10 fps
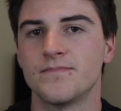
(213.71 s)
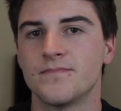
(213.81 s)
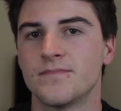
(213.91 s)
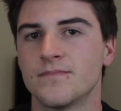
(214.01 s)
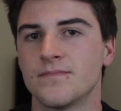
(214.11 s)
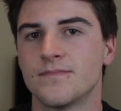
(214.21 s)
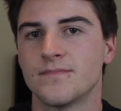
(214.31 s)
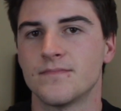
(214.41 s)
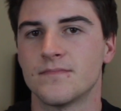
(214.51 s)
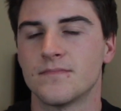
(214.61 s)

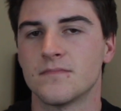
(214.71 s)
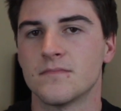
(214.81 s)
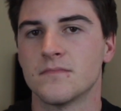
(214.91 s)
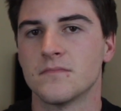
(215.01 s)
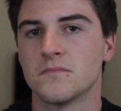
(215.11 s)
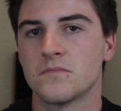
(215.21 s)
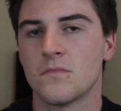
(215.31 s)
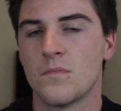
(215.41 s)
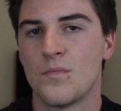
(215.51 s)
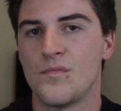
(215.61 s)

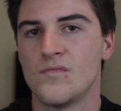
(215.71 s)
No words are spoken by the person on screen.